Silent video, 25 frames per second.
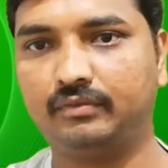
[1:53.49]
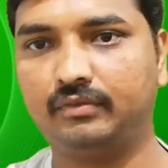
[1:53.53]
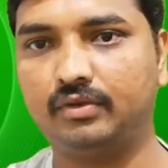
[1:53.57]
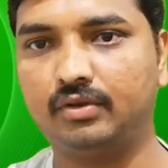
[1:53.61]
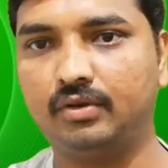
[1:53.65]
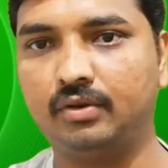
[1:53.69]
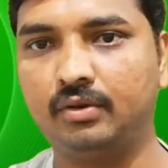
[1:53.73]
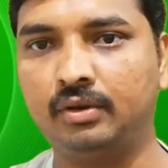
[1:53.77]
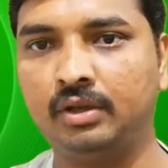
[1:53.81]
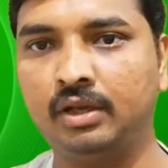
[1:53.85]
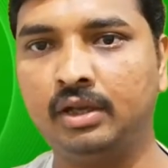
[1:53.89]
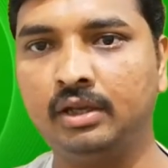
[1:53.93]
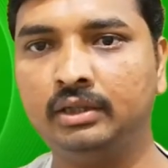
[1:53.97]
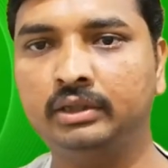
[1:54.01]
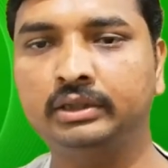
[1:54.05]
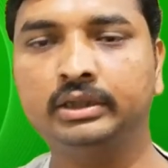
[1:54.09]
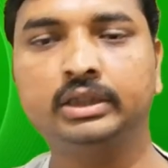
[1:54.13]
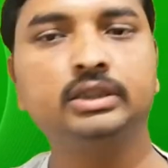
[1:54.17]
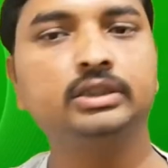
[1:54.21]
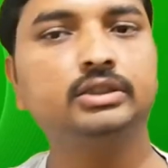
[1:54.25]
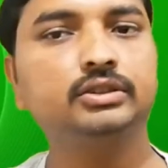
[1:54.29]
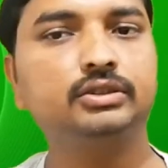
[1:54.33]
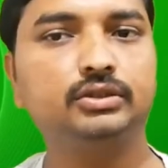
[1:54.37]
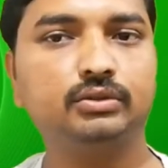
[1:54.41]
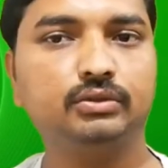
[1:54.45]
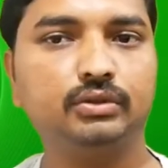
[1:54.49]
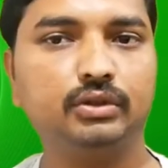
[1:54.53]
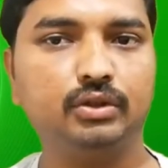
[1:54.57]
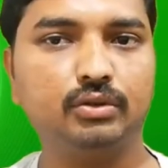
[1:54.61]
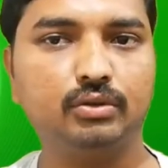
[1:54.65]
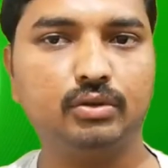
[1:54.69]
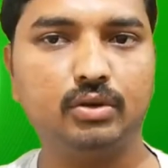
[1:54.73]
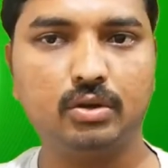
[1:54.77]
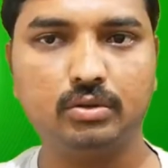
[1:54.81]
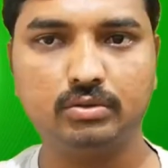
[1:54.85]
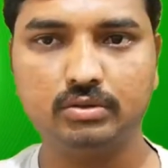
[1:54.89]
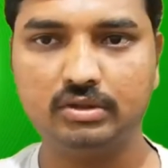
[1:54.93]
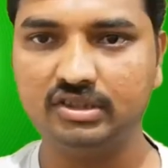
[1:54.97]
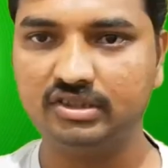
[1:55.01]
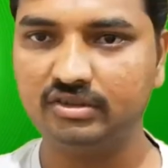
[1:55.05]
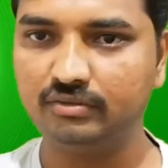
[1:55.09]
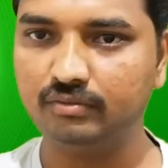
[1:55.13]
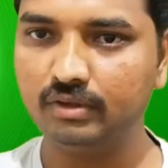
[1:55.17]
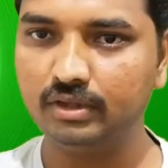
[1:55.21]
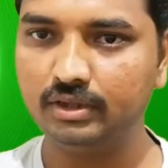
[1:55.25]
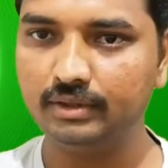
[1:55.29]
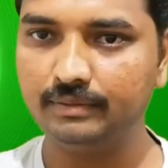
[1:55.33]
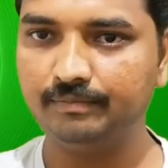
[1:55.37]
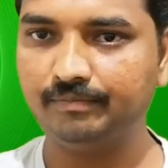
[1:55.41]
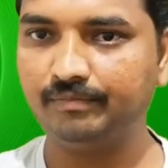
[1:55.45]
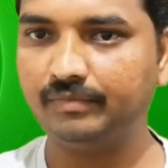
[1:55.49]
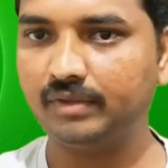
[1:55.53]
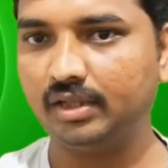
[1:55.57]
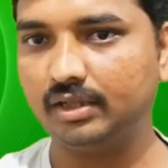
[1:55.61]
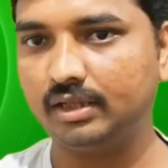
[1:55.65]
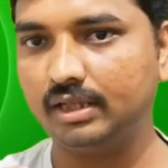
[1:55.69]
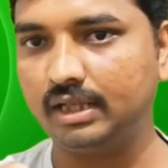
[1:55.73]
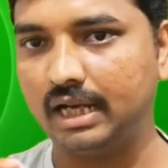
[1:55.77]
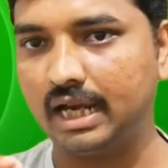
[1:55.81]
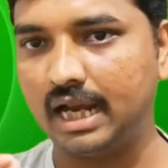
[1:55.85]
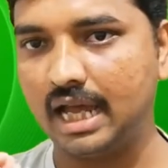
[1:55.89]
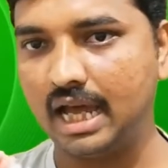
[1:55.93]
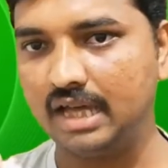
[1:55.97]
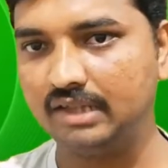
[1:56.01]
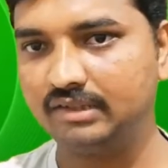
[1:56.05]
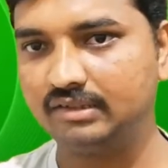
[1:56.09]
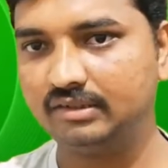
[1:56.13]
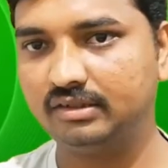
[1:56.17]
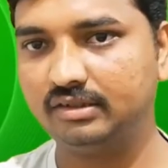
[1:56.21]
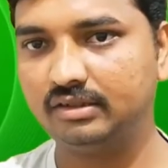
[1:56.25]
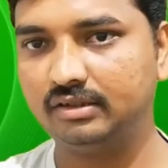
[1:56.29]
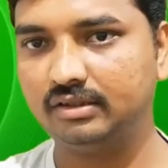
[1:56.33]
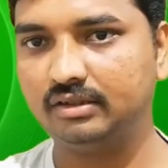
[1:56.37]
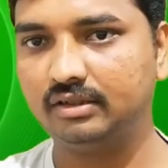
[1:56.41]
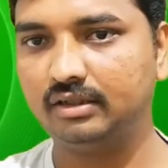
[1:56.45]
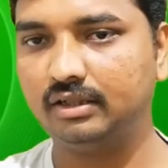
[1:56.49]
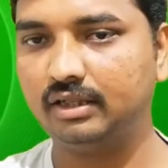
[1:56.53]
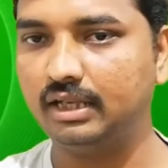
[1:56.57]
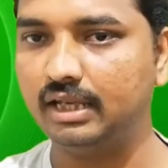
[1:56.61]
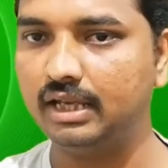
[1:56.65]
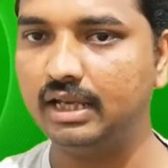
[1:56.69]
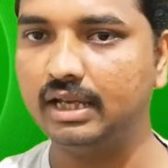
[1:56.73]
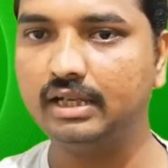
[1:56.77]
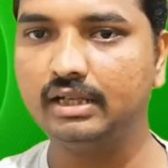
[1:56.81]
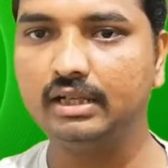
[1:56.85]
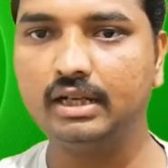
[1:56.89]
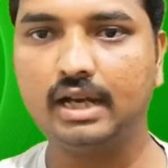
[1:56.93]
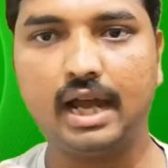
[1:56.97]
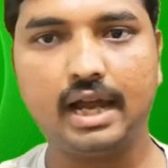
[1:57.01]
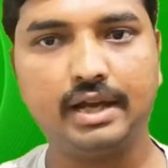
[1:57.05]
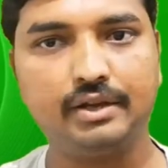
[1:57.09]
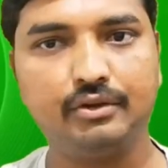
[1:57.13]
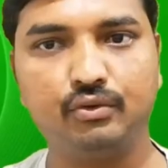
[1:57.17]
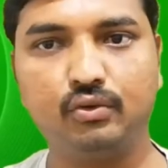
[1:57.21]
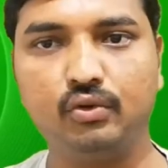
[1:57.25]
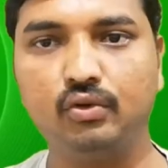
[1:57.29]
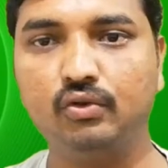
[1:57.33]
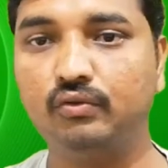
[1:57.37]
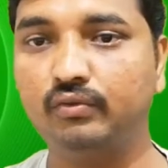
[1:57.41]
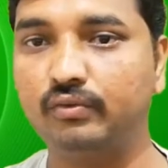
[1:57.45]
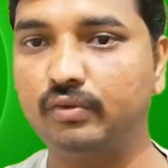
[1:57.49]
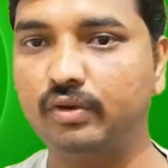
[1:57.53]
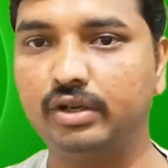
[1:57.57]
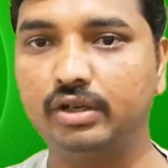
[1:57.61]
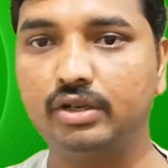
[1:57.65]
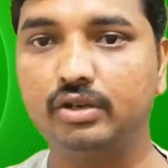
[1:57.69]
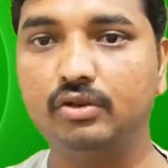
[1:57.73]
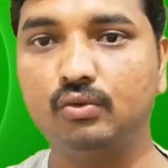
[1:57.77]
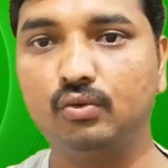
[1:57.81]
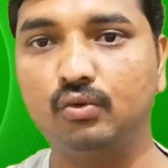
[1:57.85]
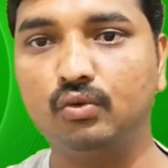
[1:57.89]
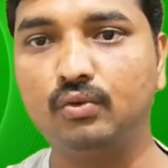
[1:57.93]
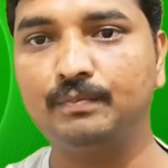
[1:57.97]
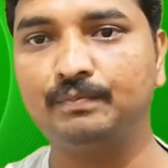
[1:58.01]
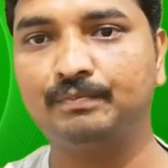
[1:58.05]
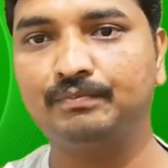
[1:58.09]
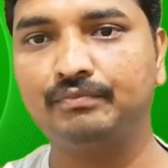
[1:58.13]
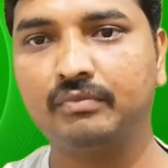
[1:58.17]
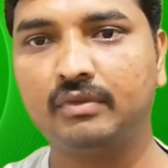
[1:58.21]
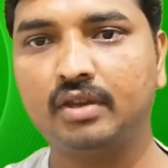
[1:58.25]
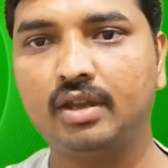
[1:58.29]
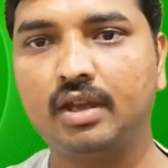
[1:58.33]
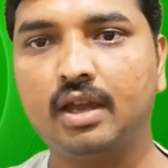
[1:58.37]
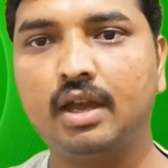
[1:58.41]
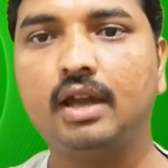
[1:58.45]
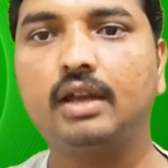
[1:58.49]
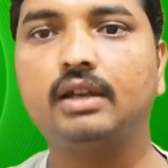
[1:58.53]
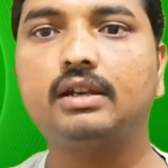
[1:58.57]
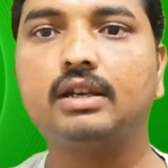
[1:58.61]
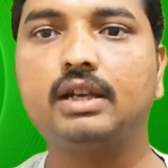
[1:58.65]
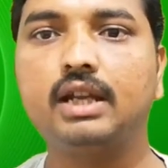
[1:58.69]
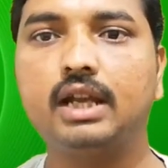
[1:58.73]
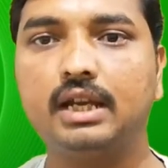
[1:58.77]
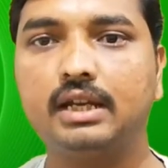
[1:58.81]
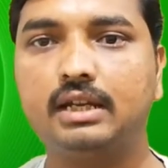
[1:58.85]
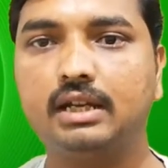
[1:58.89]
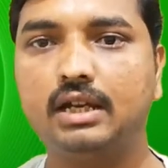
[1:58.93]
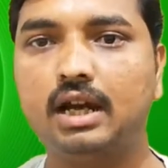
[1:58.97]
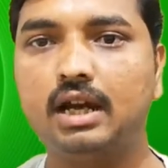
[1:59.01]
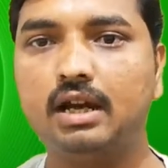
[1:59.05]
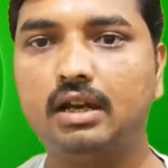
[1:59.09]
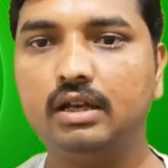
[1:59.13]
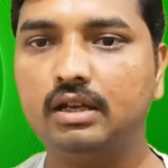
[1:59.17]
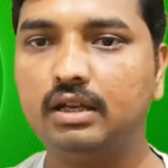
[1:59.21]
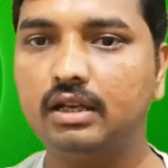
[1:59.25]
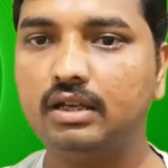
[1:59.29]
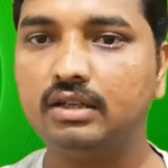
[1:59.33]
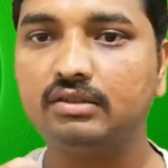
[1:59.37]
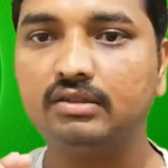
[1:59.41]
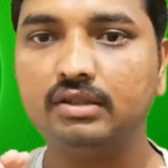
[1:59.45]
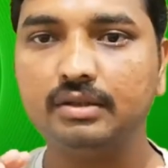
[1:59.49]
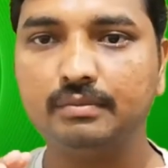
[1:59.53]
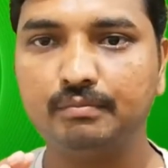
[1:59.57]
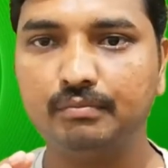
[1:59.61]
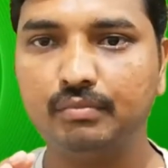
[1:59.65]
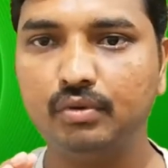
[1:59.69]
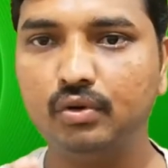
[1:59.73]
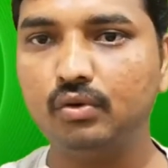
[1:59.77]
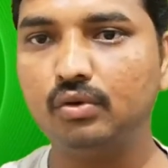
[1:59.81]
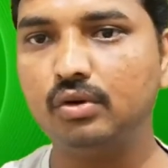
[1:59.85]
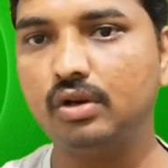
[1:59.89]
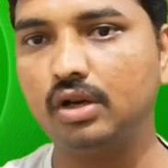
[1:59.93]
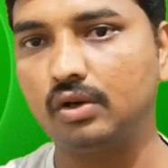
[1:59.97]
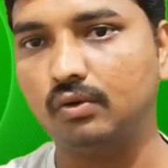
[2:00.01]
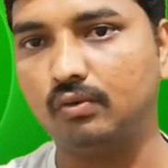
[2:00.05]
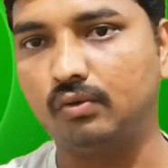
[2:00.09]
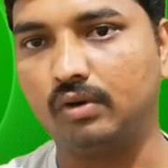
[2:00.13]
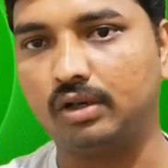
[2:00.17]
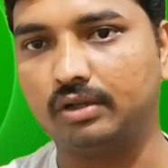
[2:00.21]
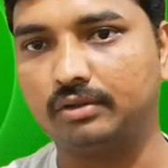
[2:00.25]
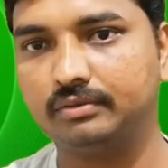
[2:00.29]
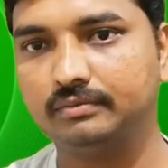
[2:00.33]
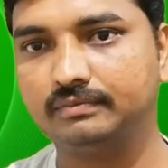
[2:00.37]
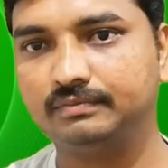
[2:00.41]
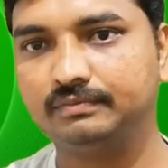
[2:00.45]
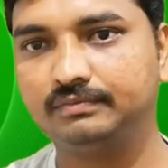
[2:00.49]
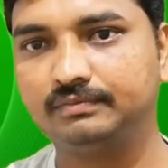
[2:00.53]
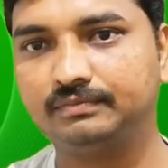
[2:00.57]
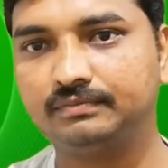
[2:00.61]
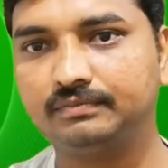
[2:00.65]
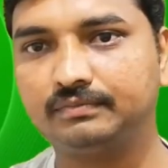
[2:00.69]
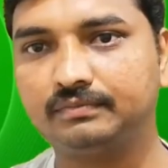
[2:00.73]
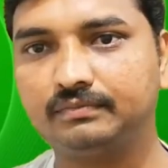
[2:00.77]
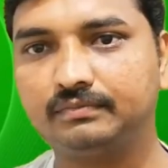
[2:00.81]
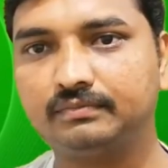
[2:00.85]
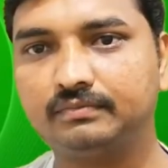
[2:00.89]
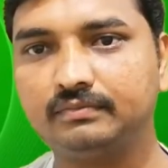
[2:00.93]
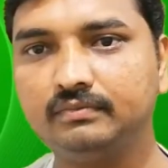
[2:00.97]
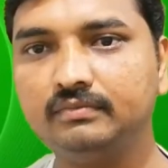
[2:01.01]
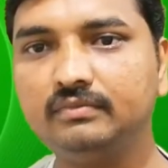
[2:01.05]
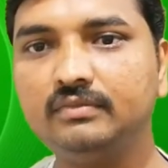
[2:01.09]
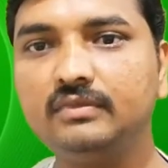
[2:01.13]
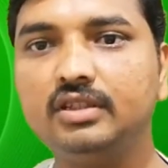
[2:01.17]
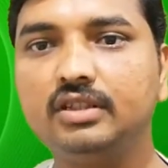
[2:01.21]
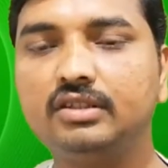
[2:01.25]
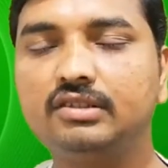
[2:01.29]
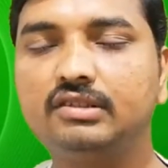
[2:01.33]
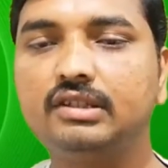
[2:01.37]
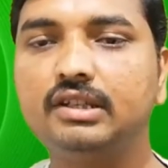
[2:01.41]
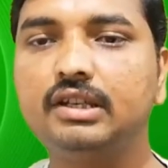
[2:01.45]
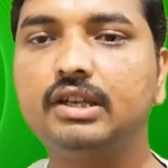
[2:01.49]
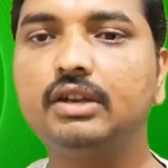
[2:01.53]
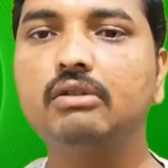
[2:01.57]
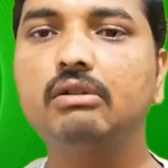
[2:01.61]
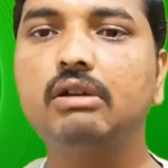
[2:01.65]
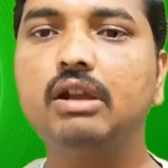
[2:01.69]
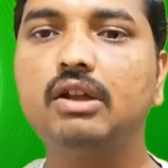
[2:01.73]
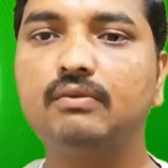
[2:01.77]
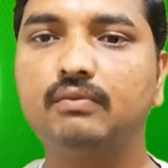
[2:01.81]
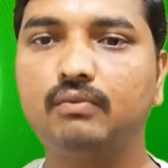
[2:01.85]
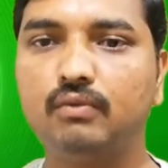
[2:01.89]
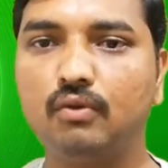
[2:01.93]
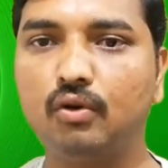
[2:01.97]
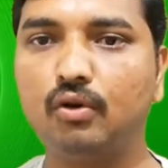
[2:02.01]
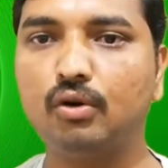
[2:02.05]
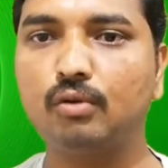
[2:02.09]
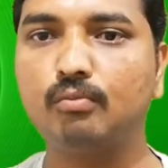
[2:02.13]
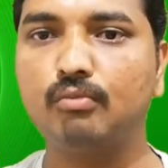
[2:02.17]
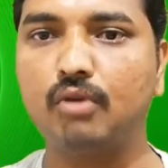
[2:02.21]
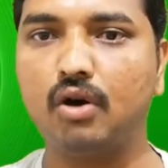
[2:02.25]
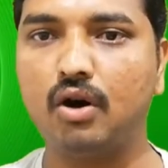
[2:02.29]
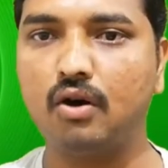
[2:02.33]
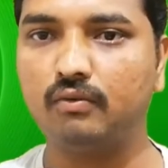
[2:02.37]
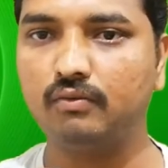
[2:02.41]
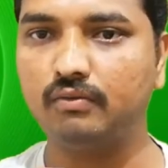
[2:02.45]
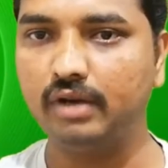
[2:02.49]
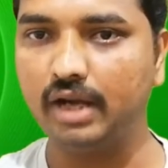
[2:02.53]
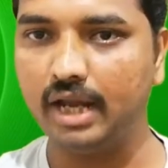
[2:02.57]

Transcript: Okay, so you know this one. In the last year I told for you, data is a plural word. Singular form of